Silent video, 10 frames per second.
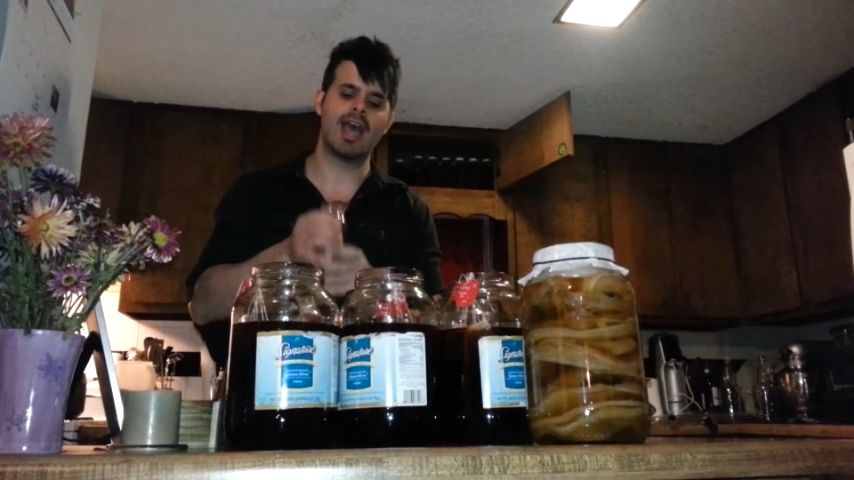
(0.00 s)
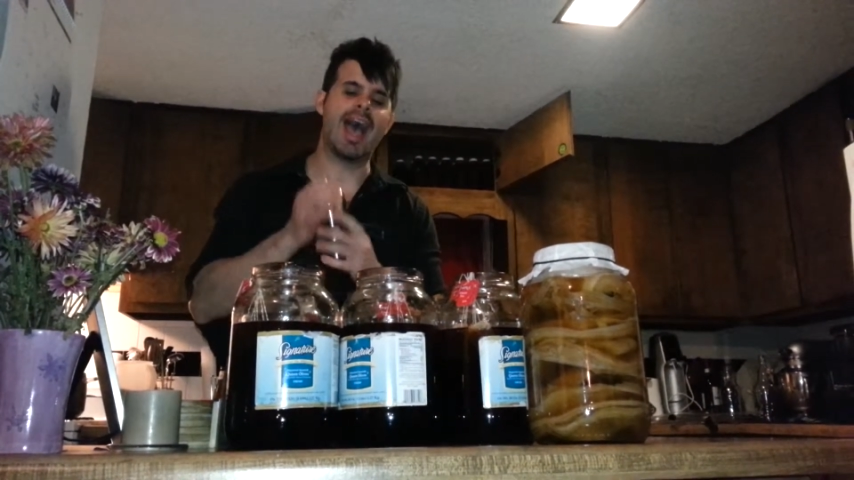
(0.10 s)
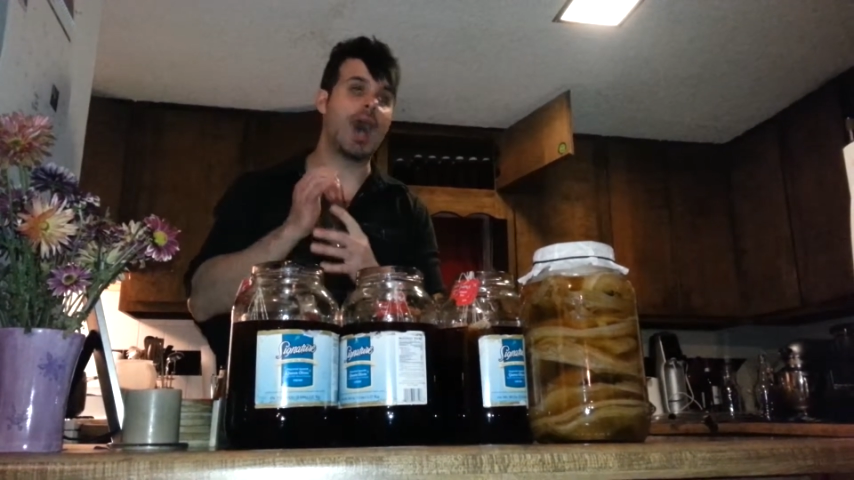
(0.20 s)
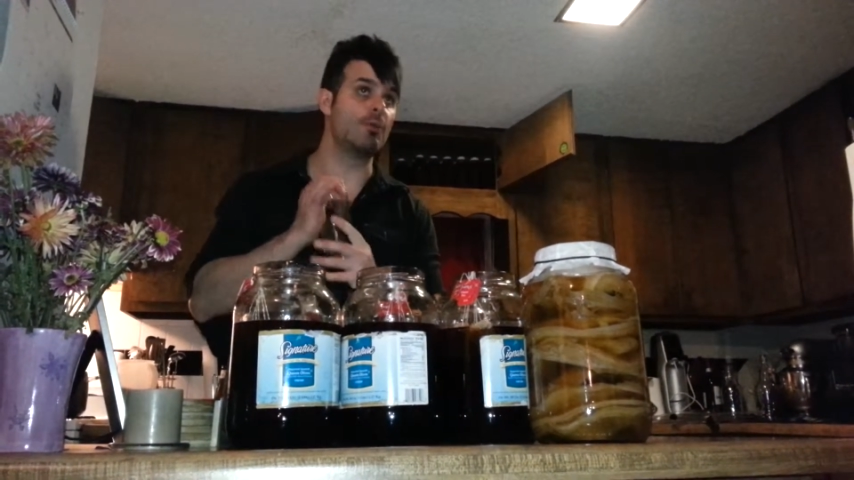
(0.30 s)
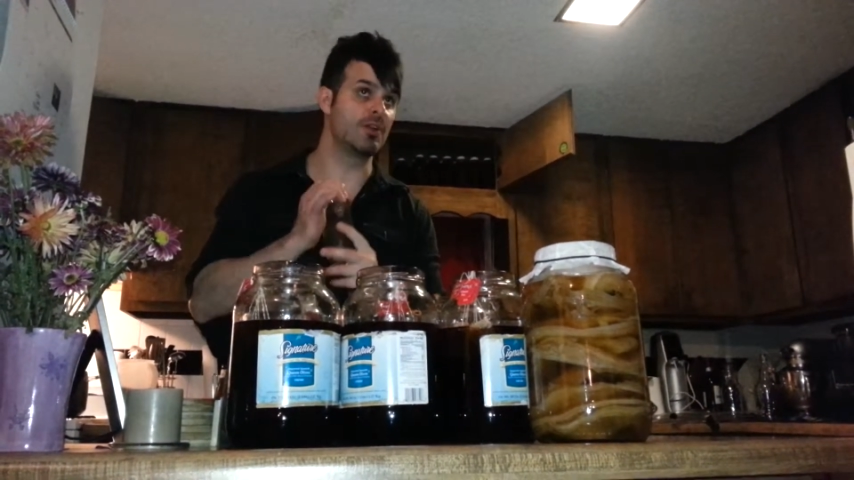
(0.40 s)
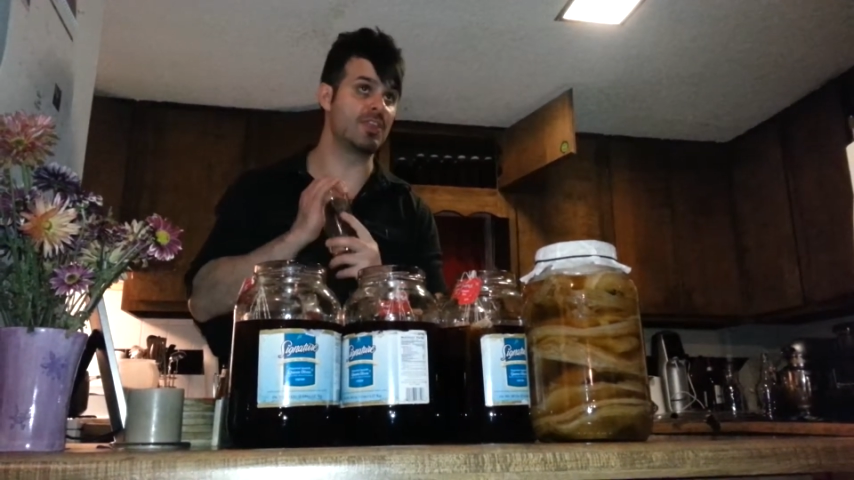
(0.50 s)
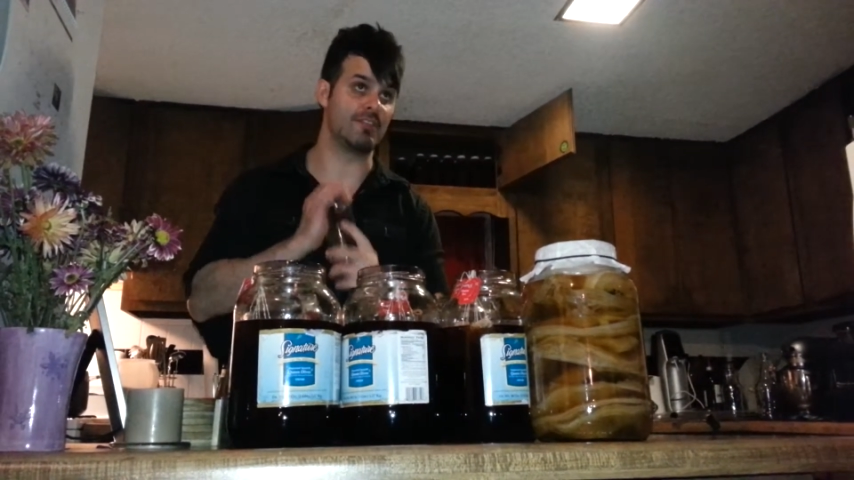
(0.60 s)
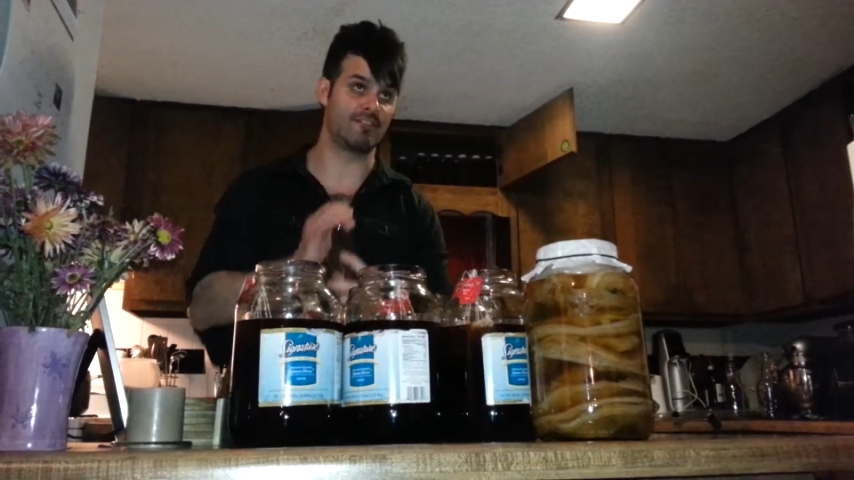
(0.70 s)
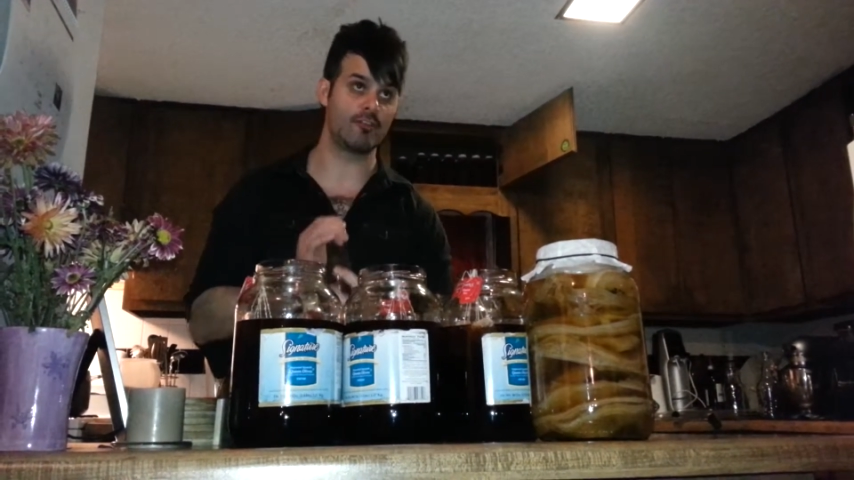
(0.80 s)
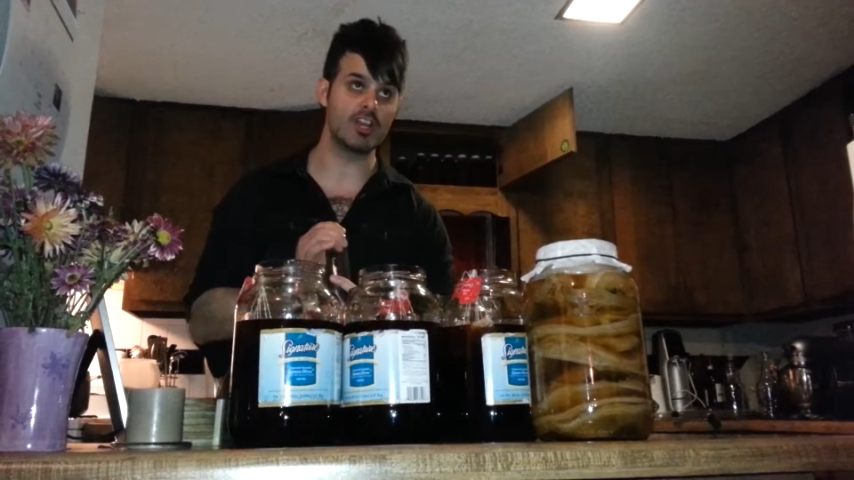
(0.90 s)
out of the
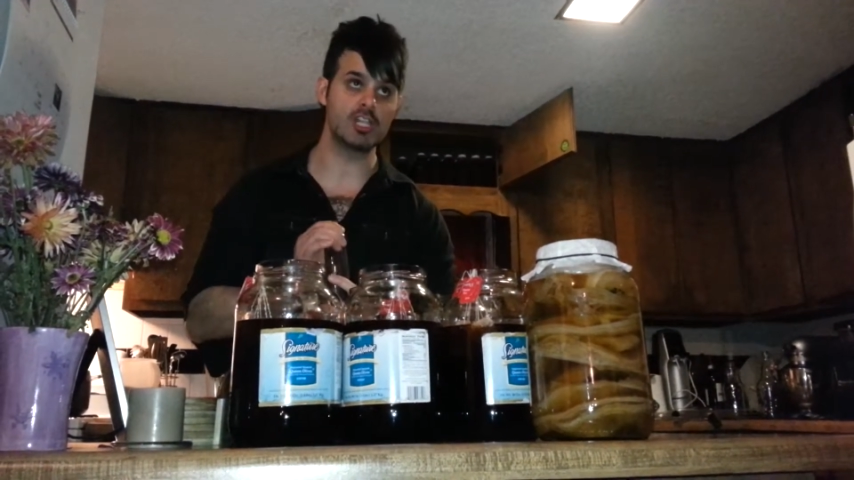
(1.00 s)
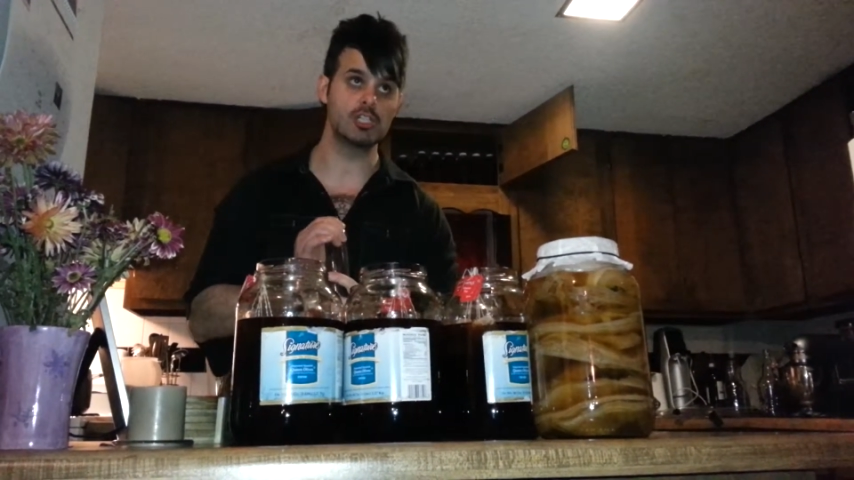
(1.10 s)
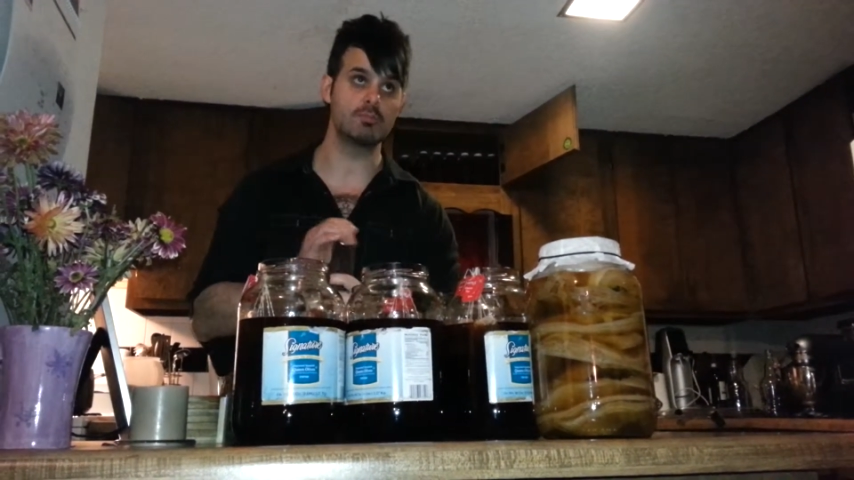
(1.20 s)
fridge,